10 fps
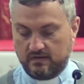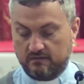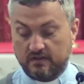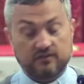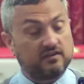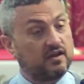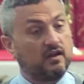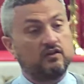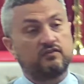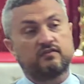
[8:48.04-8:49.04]
If that's the
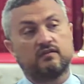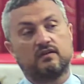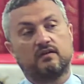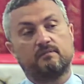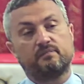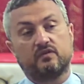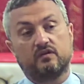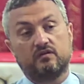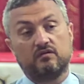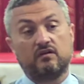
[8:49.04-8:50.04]
case,
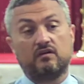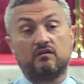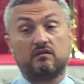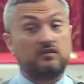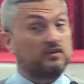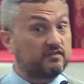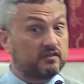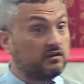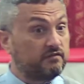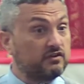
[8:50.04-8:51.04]
this
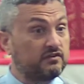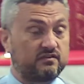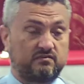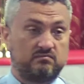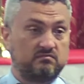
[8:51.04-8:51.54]
service,